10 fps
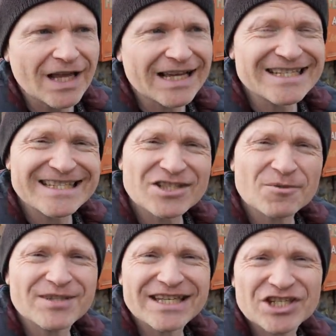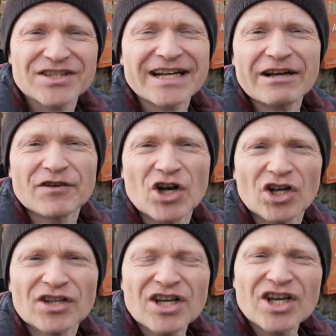And it's this obsession that I've
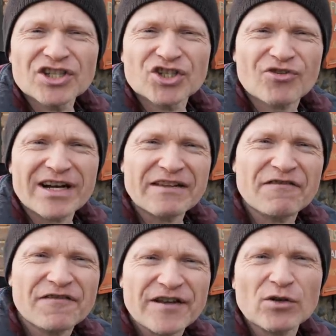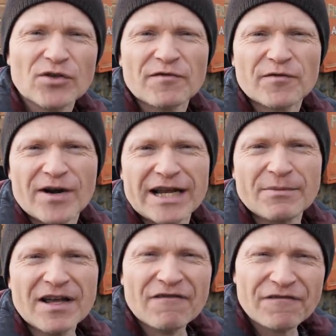got to try and fill the frame,